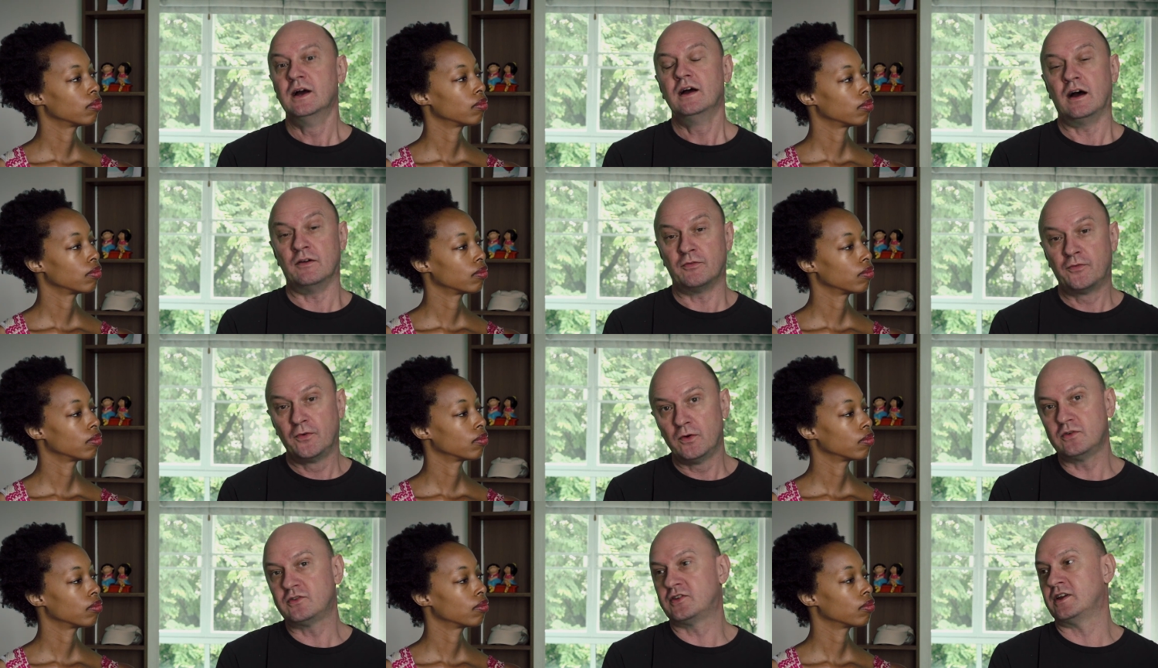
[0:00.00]

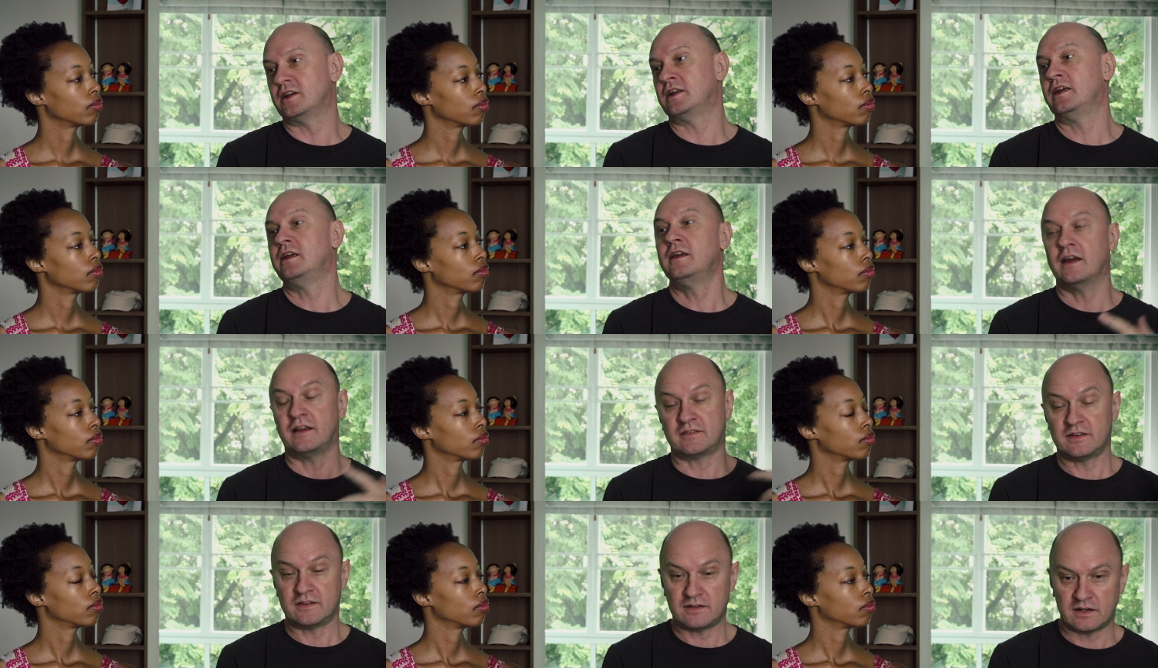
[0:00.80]
Speaker 1: Unfortunately,
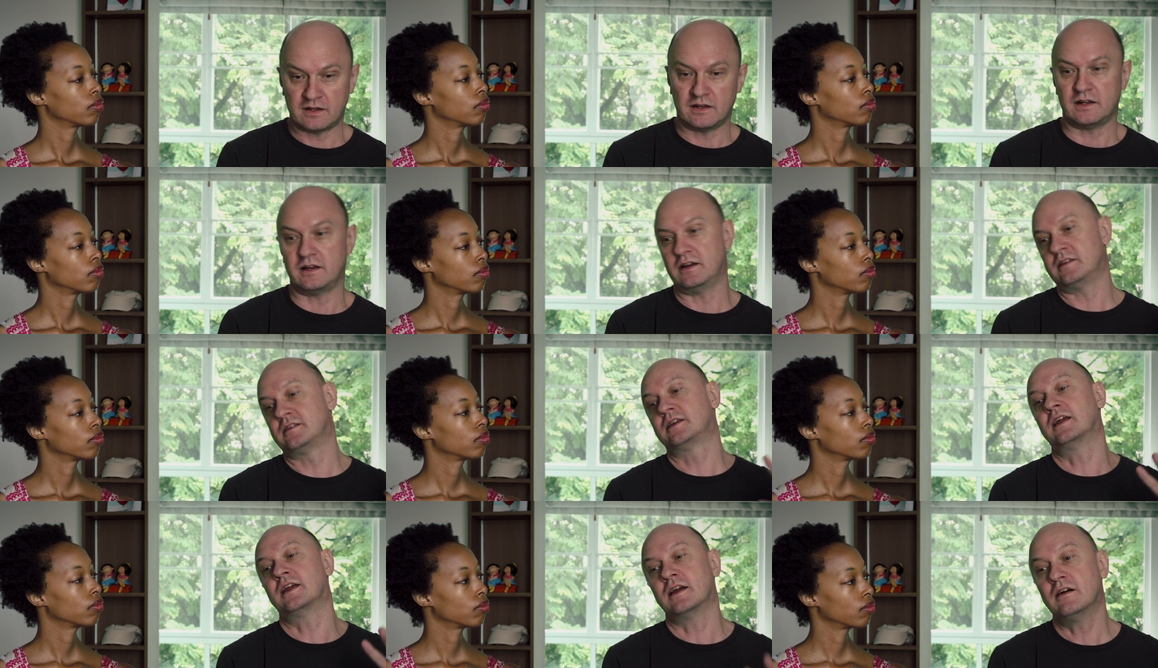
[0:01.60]
as I said earlier, it's
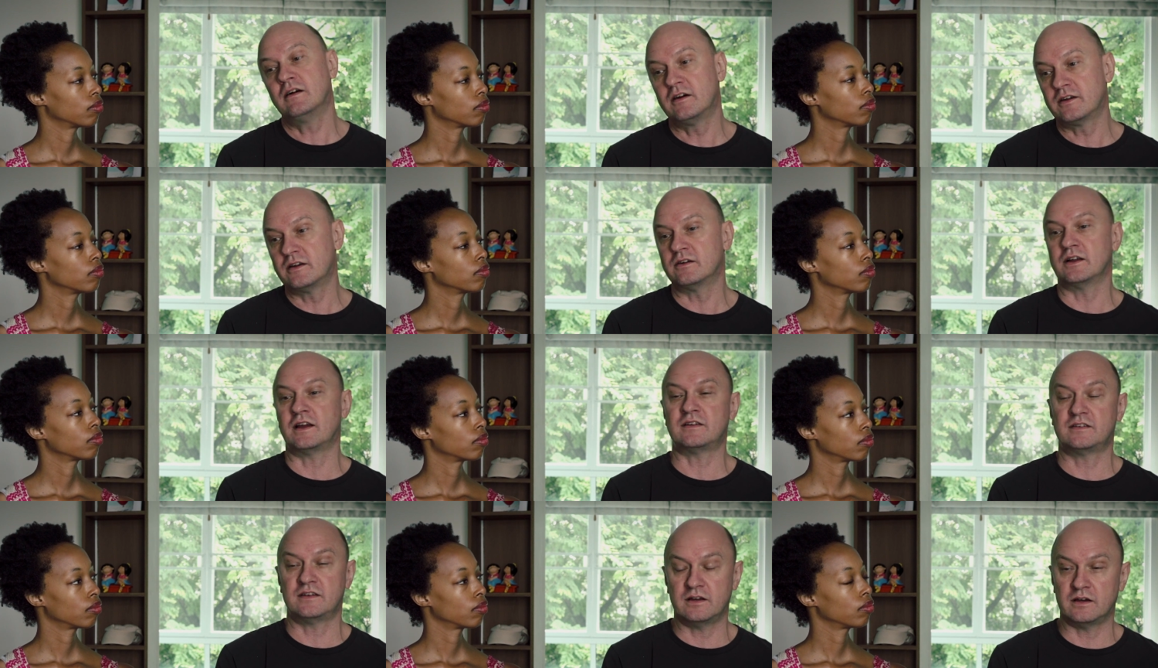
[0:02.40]
getting harder on
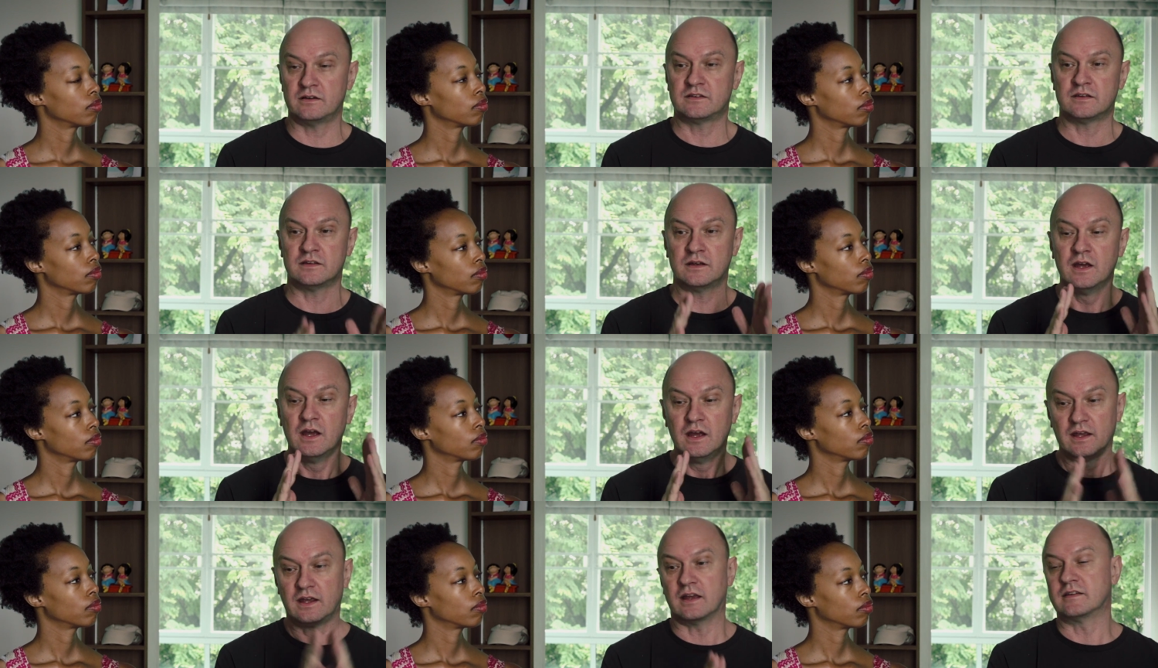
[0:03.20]
S E O to
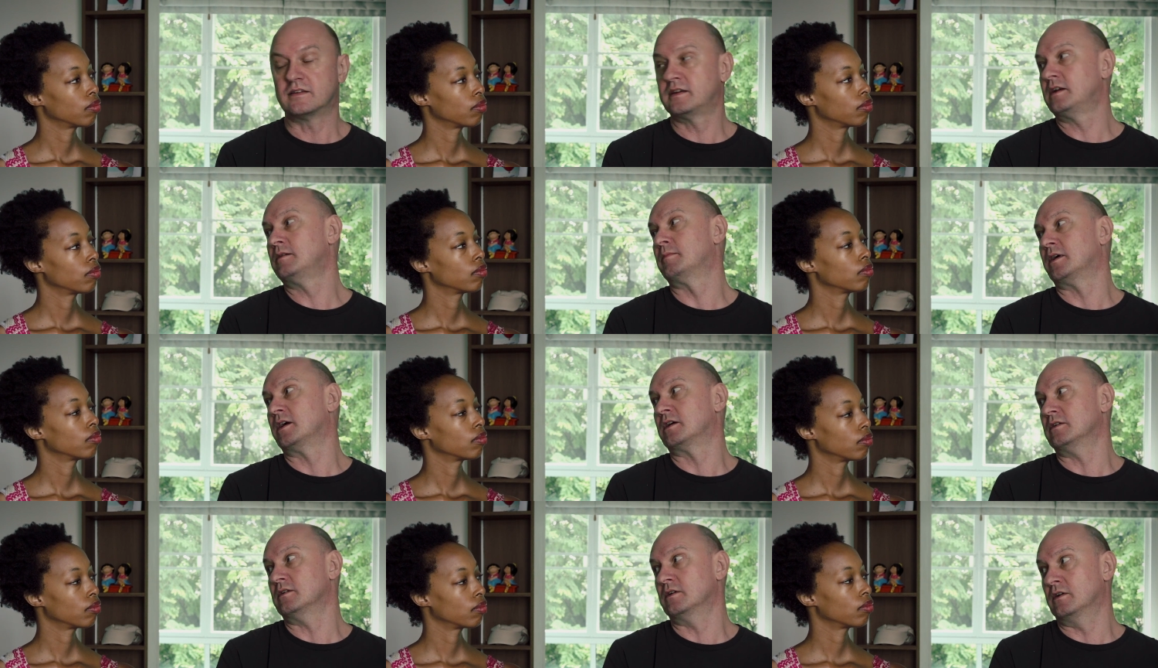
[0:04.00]
get seen by
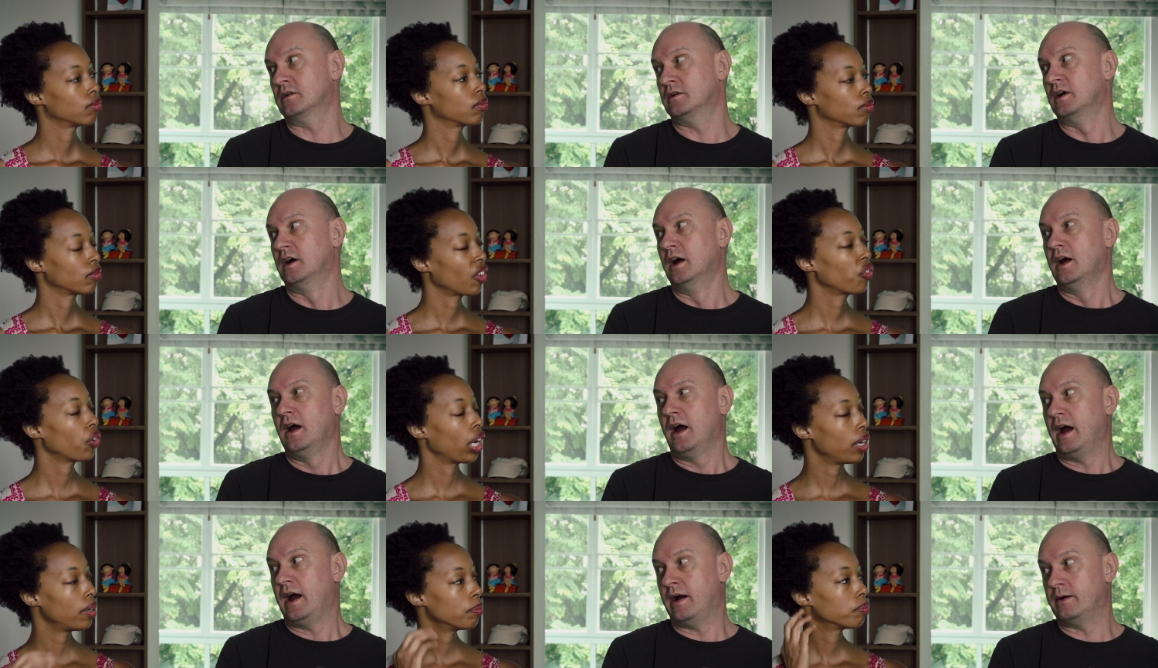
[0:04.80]
Google.
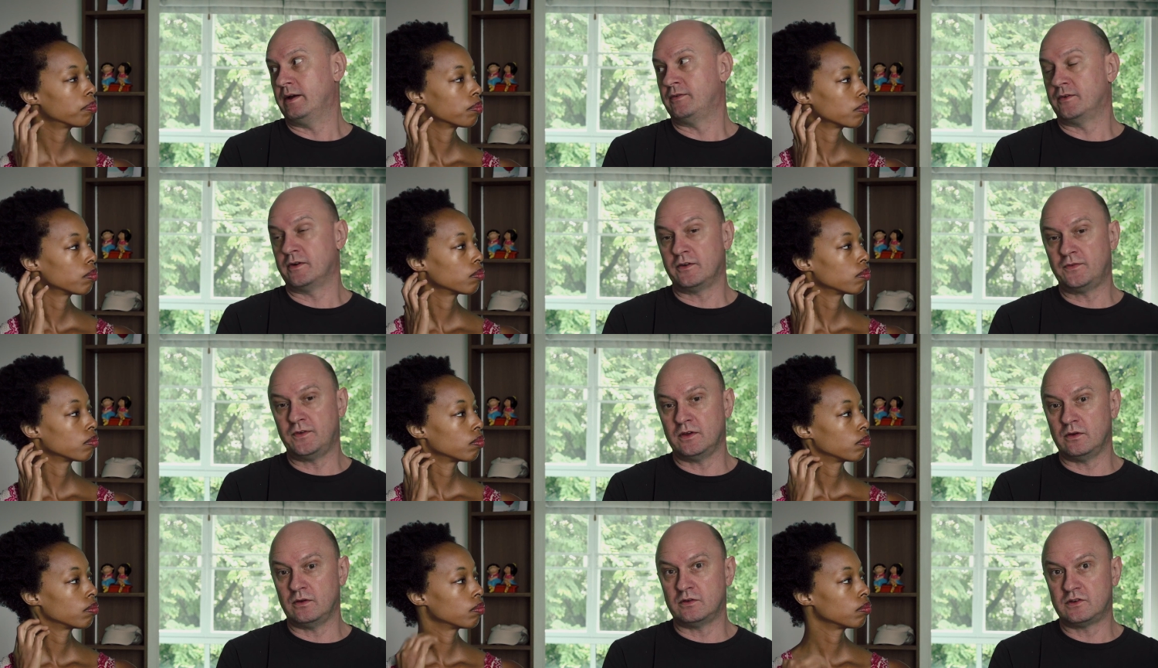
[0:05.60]
Right. However, if
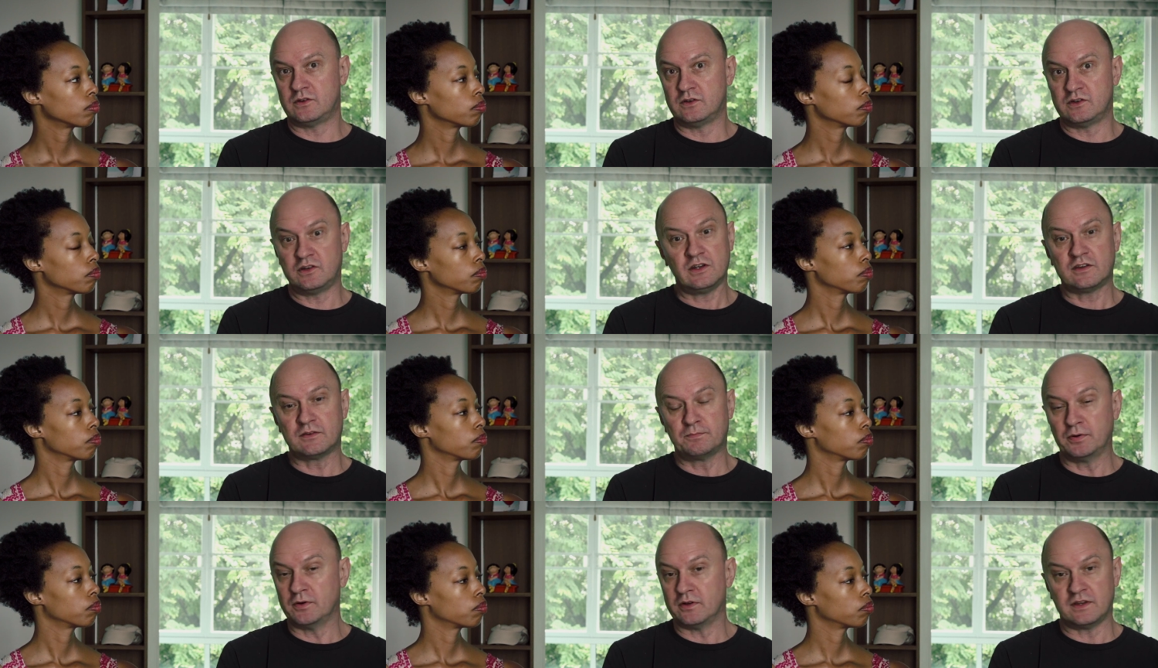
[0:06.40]
you
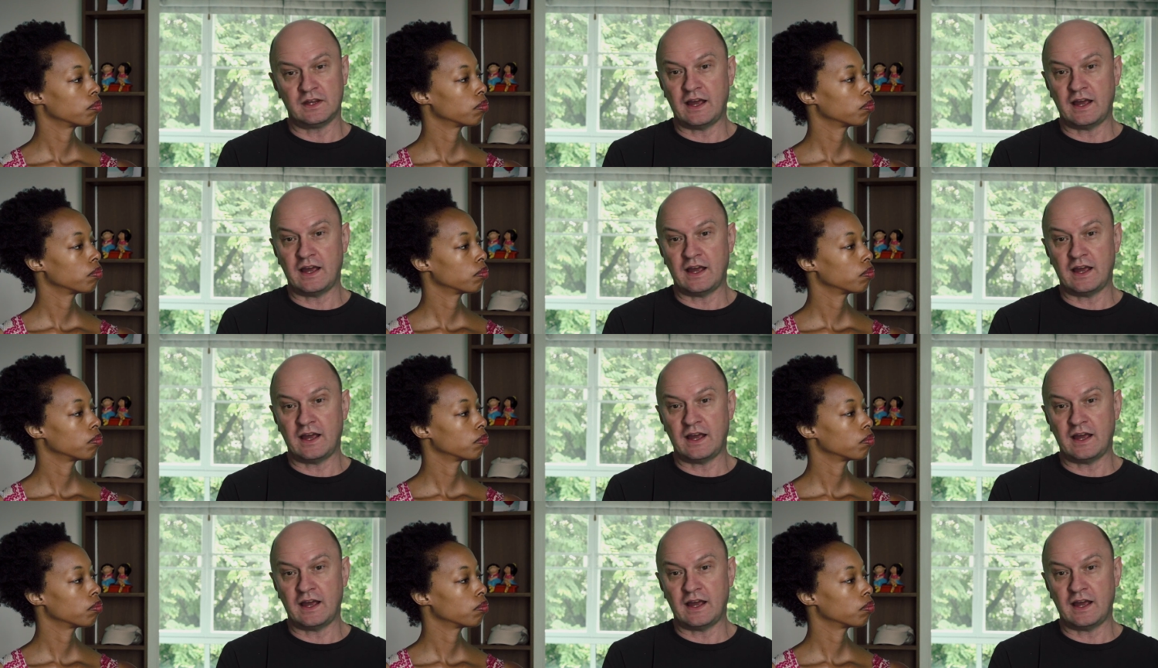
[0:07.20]
just put